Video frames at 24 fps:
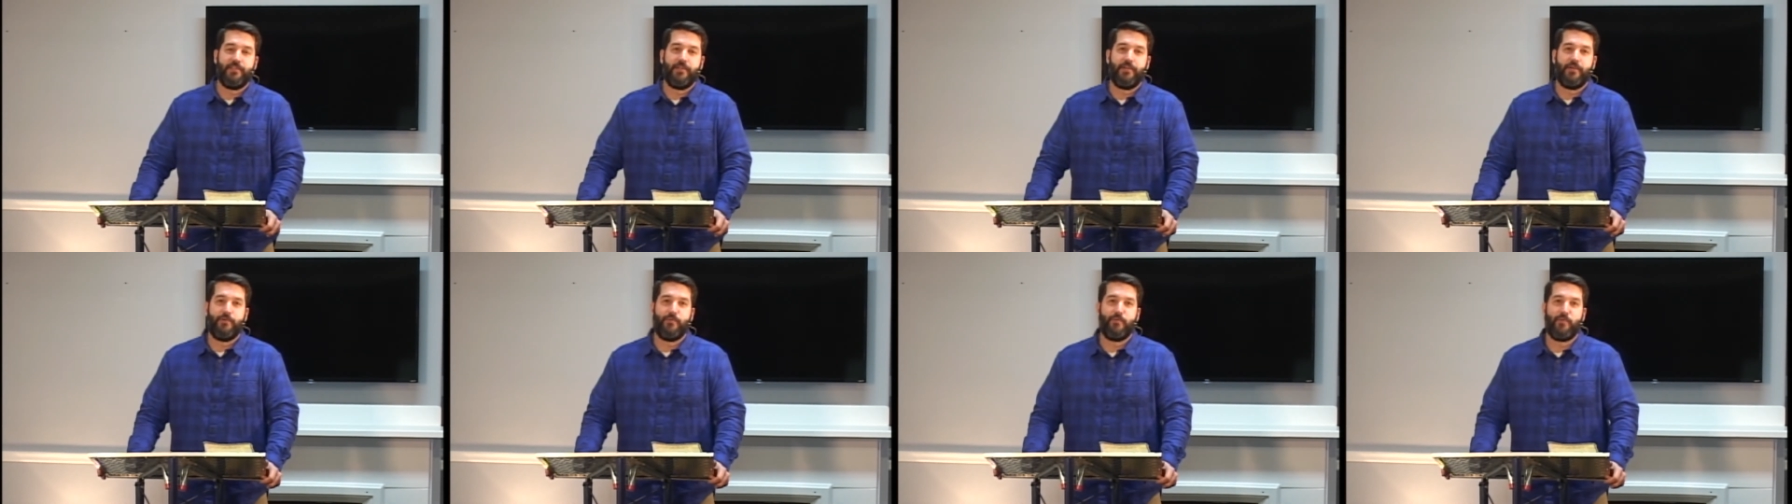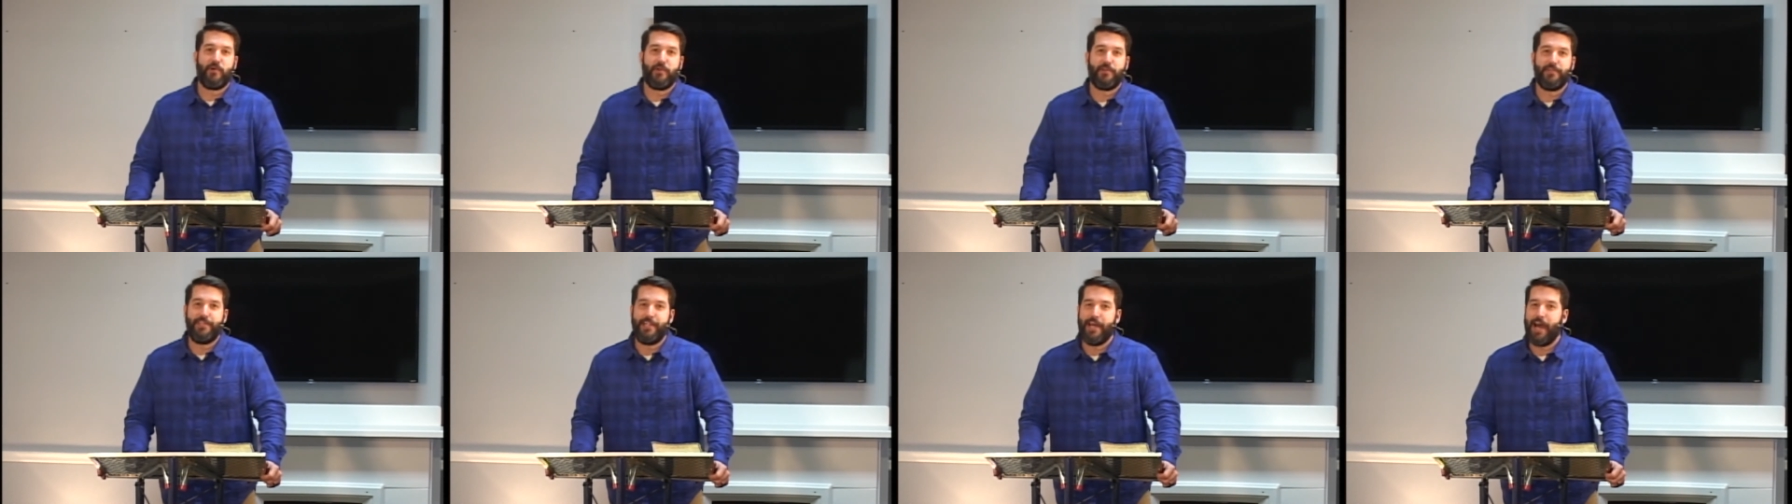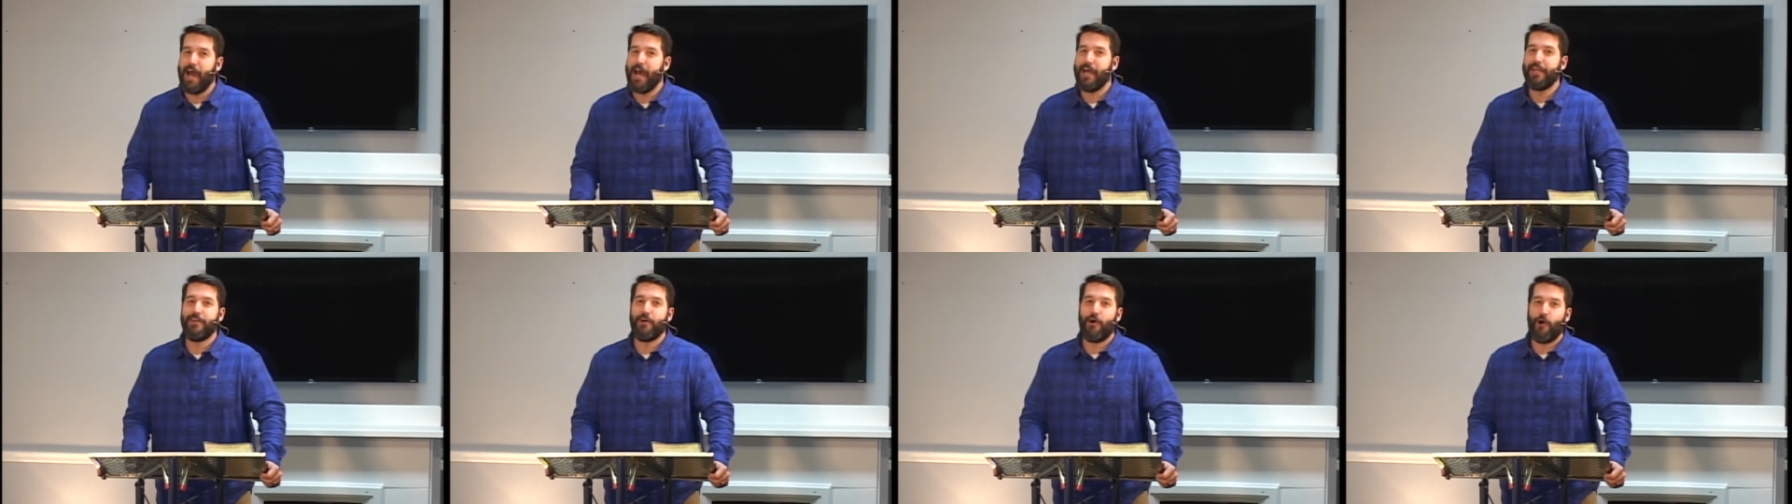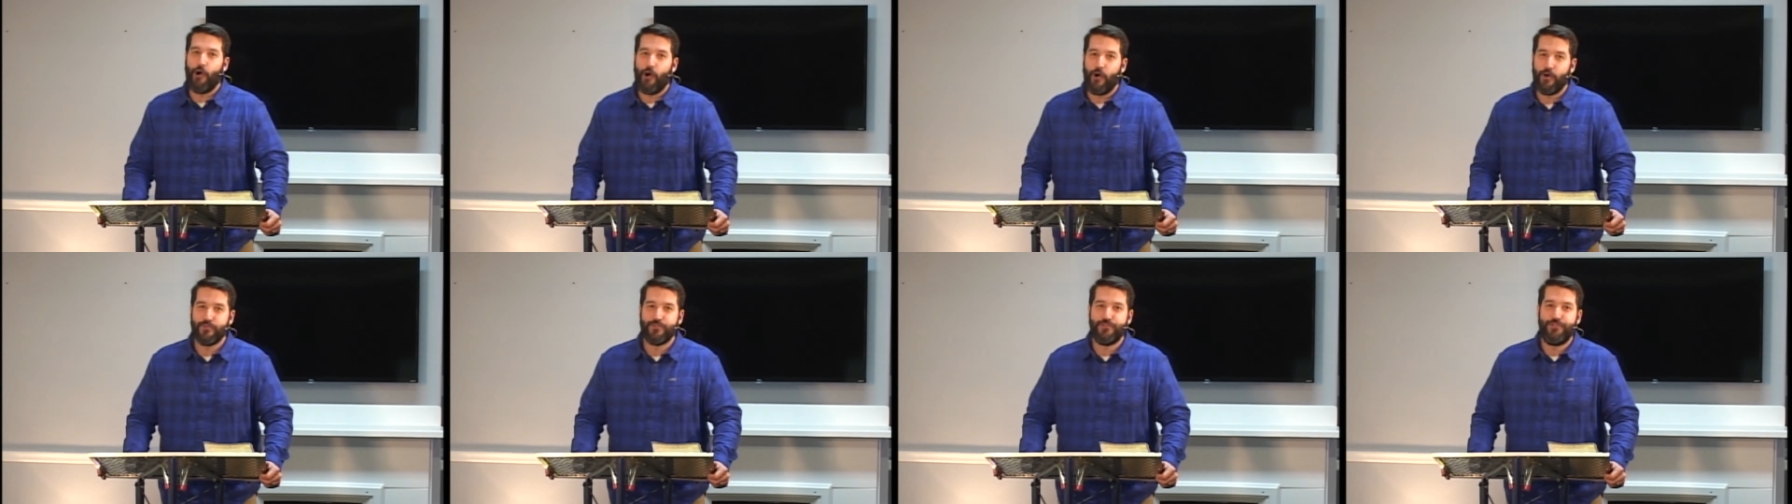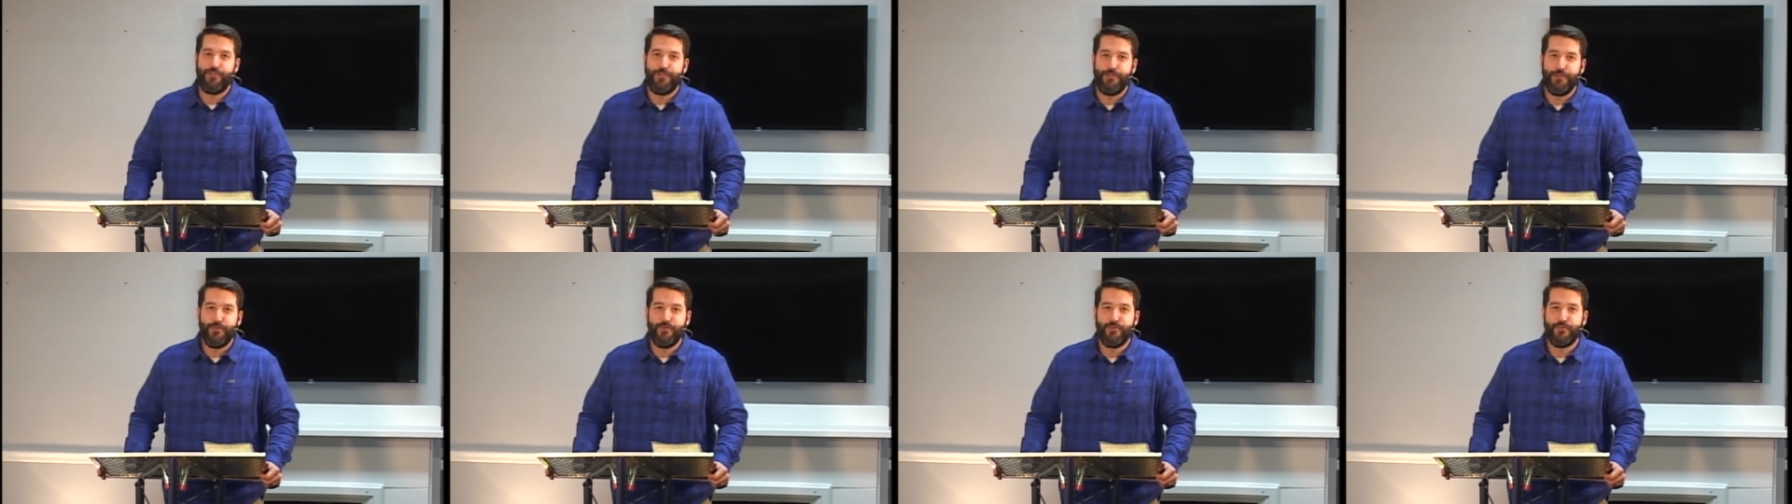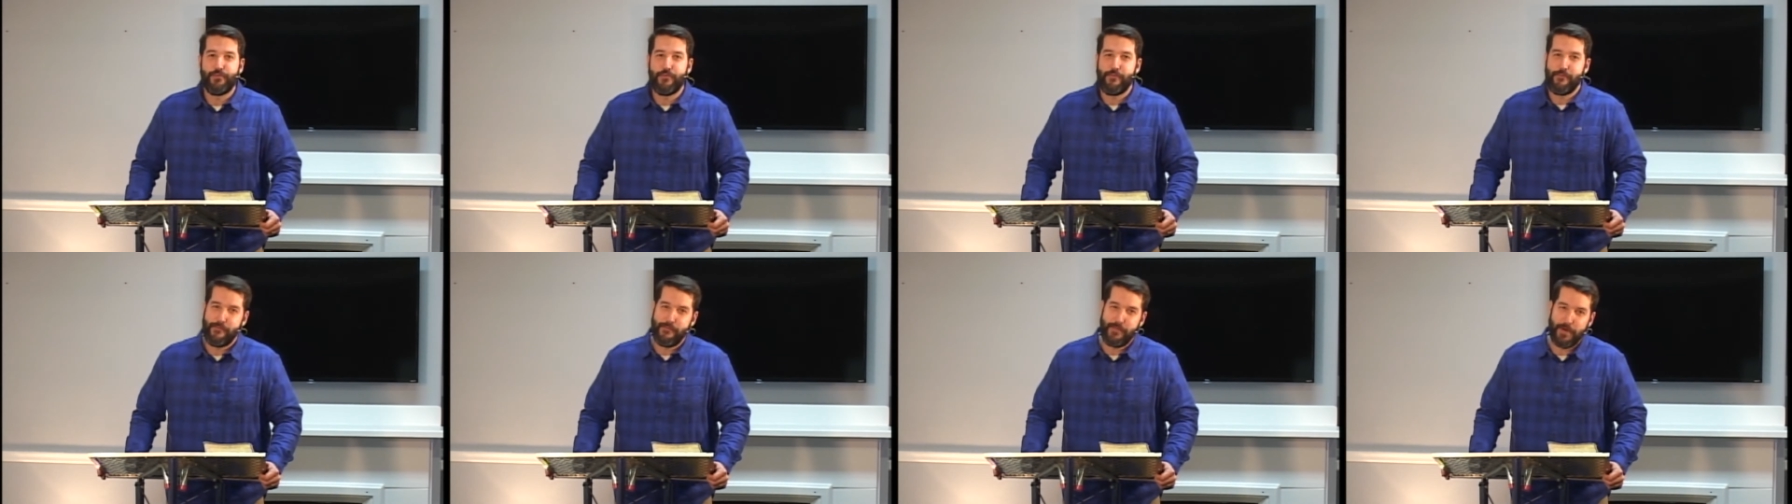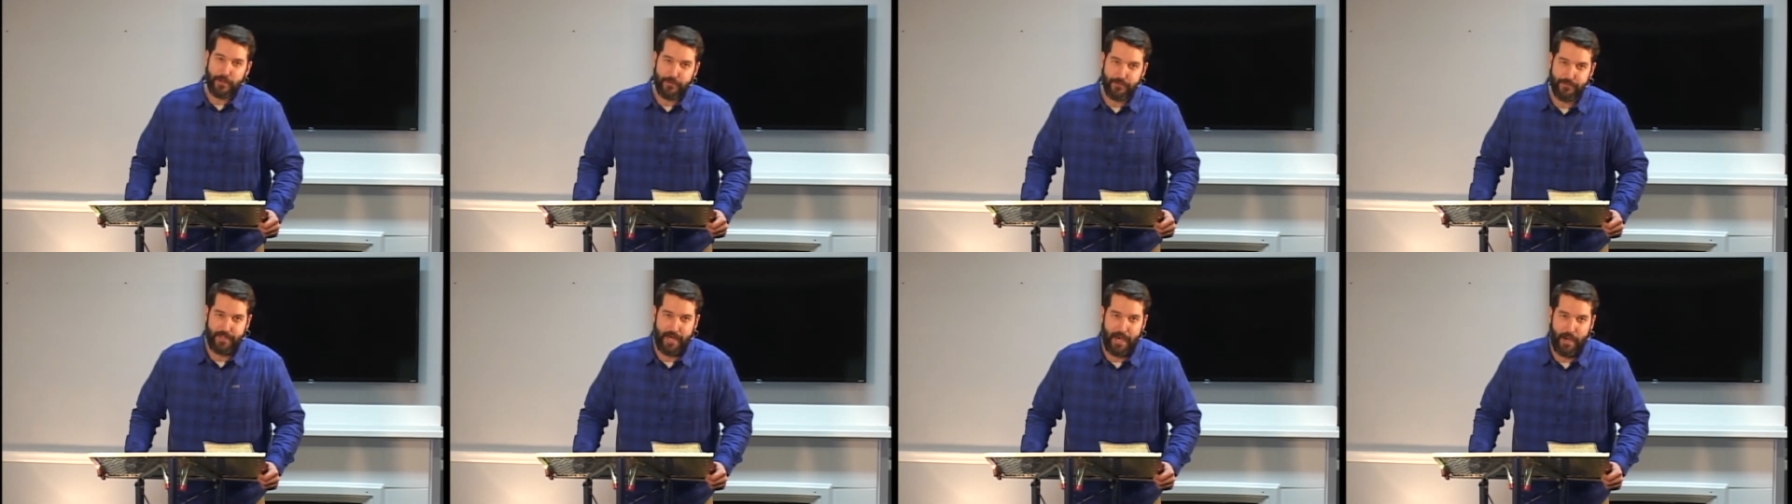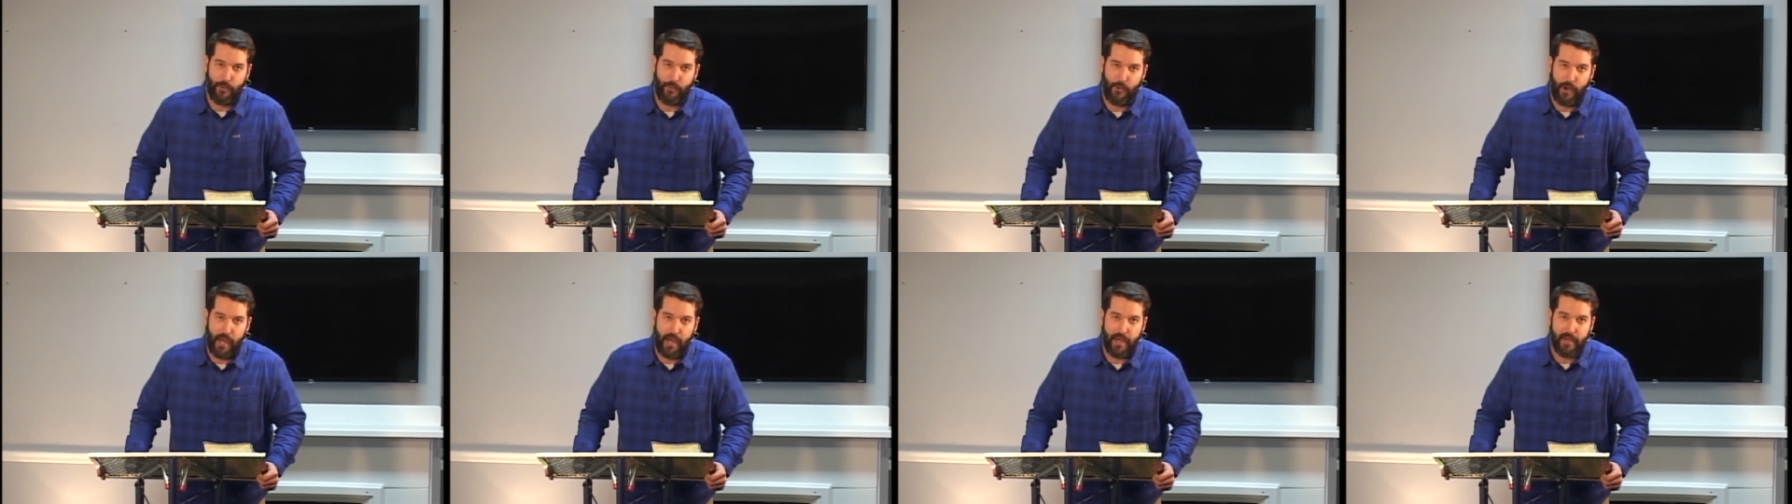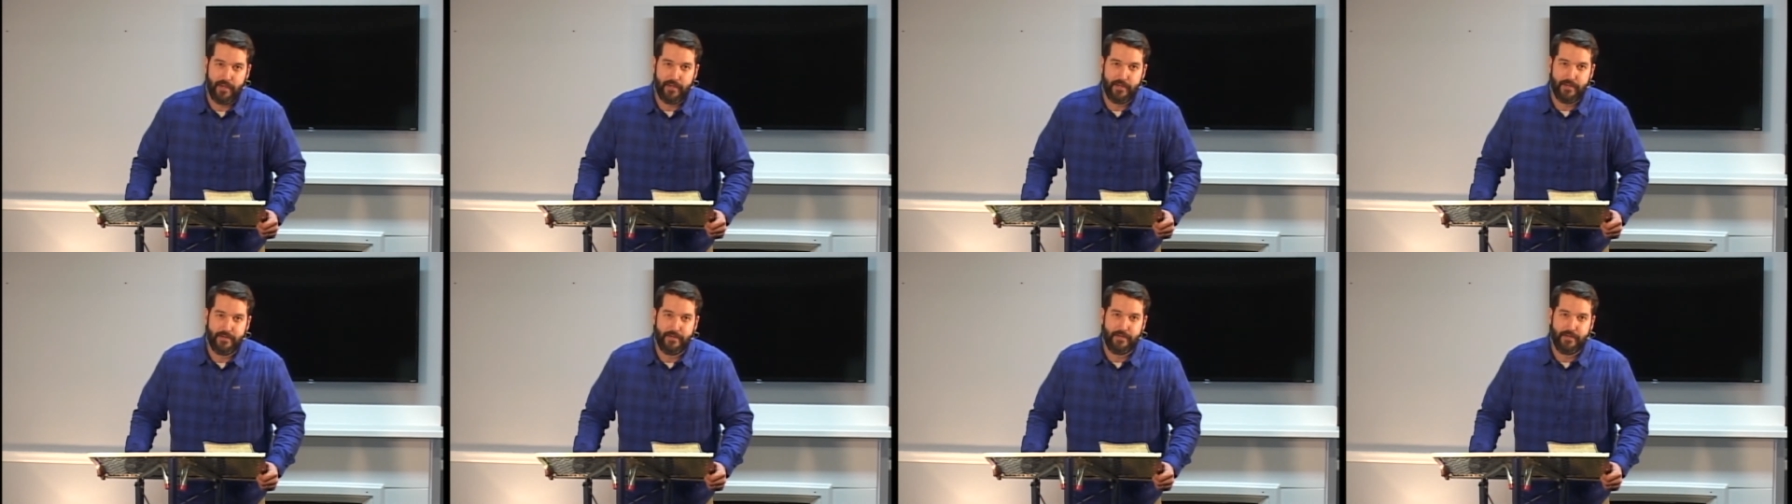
though, where not all Jews felt that way.